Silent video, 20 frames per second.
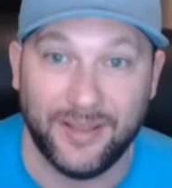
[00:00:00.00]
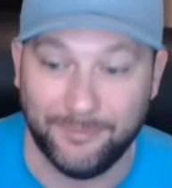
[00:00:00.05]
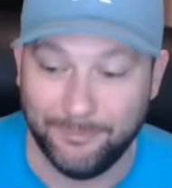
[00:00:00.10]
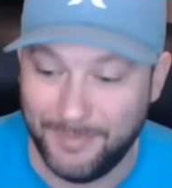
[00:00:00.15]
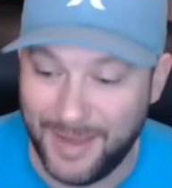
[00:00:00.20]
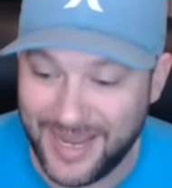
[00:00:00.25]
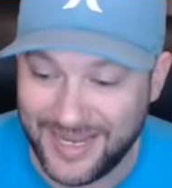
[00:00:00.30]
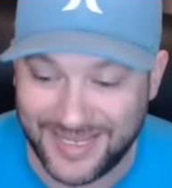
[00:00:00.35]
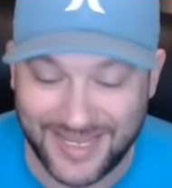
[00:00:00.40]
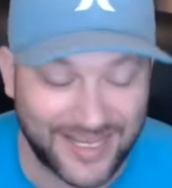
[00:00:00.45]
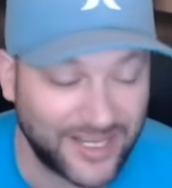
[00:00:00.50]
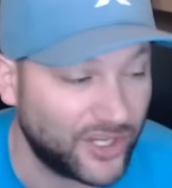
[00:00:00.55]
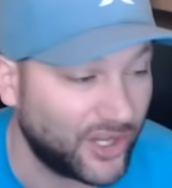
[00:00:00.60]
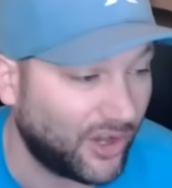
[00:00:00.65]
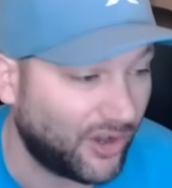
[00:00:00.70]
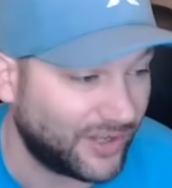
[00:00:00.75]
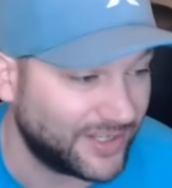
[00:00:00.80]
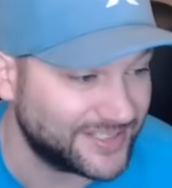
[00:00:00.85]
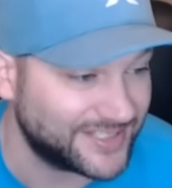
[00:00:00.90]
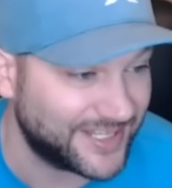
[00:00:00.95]
making
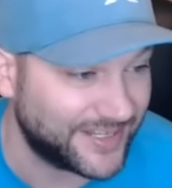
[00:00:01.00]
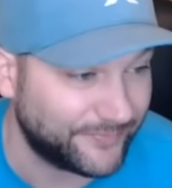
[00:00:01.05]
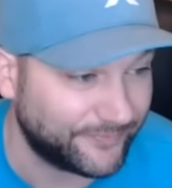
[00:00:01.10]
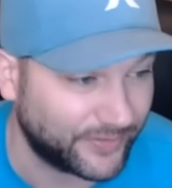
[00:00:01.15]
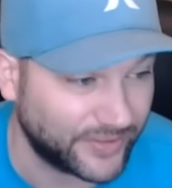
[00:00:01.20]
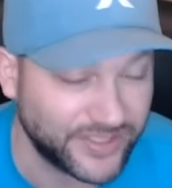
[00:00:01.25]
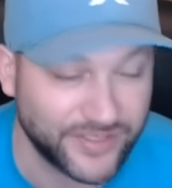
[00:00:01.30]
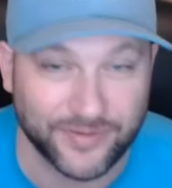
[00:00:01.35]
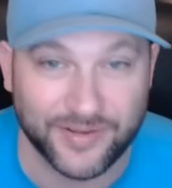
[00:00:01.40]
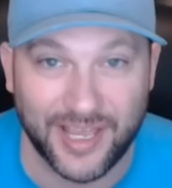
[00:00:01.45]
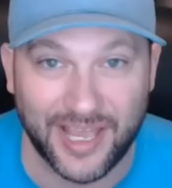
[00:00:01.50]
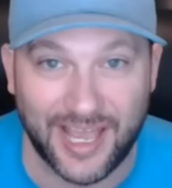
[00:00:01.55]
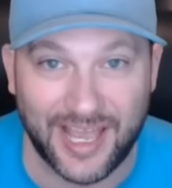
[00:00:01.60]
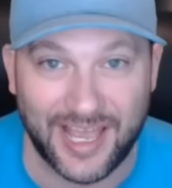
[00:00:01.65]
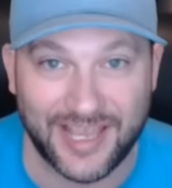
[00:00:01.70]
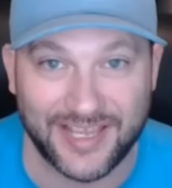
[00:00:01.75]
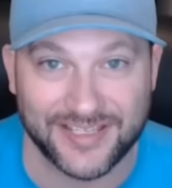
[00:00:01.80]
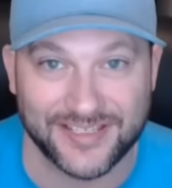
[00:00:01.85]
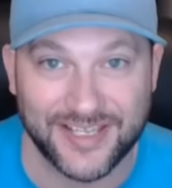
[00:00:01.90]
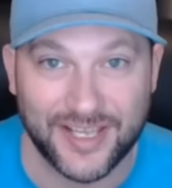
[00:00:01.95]
content for you
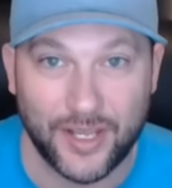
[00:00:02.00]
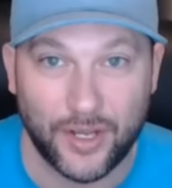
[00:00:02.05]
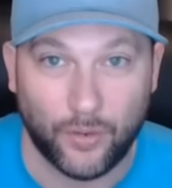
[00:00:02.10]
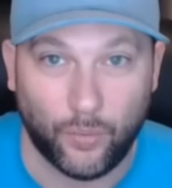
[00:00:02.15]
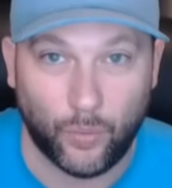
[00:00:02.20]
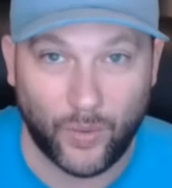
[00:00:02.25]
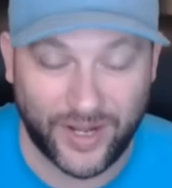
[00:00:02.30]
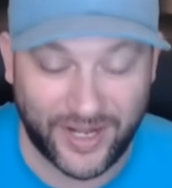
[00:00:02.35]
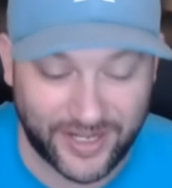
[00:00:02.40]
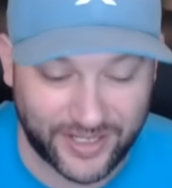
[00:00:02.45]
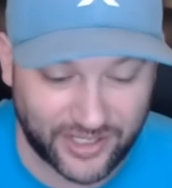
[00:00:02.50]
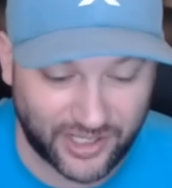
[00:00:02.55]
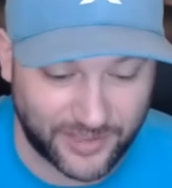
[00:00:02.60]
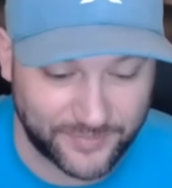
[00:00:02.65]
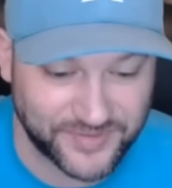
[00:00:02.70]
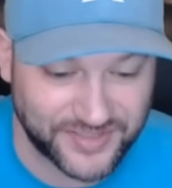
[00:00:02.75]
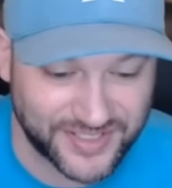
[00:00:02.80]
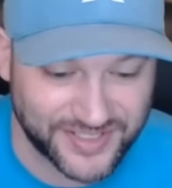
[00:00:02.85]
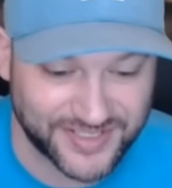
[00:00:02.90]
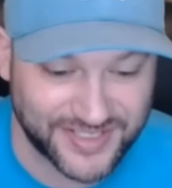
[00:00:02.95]
guys when it
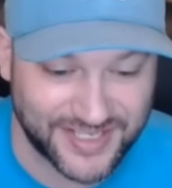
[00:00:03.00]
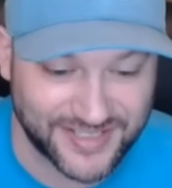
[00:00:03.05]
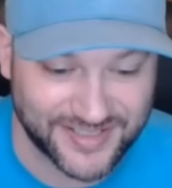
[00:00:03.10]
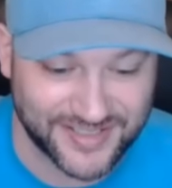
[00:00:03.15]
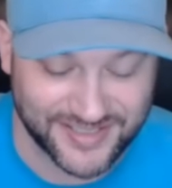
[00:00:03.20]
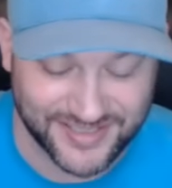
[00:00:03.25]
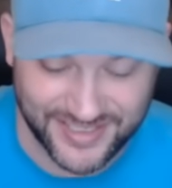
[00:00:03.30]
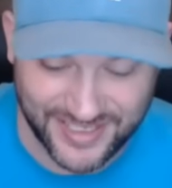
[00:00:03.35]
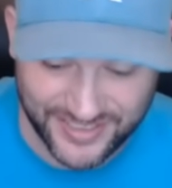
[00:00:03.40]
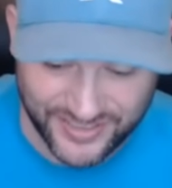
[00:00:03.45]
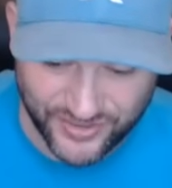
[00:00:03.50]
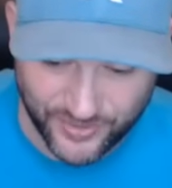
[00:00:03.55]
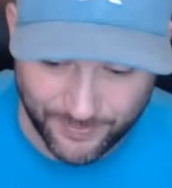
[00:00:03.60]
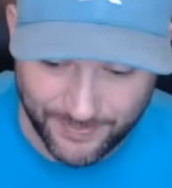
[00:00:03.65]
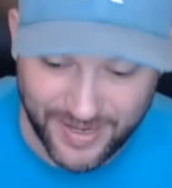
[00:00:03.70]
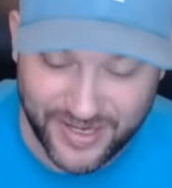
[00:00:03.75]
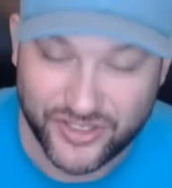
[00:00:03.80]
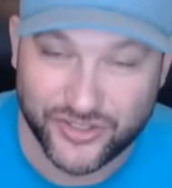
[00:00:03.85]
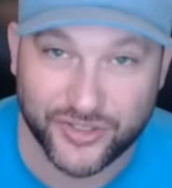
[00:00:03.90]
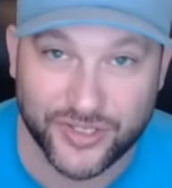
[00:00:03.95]
comes to season six. So
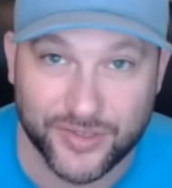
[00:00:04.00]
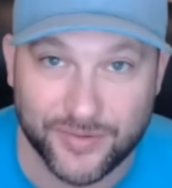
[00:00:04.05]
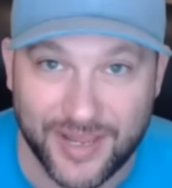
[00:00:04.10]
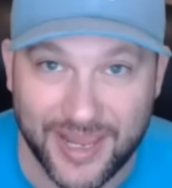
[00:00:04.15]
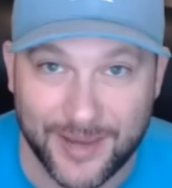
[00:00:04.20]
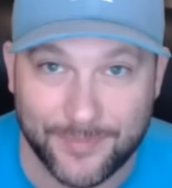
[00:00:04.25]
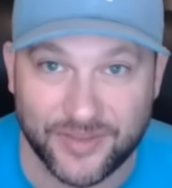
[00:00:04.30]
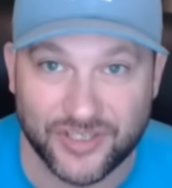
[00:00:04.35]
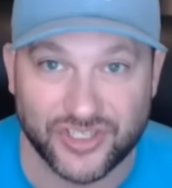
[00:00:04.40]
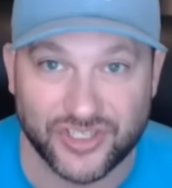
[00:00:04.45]
make sure you camp the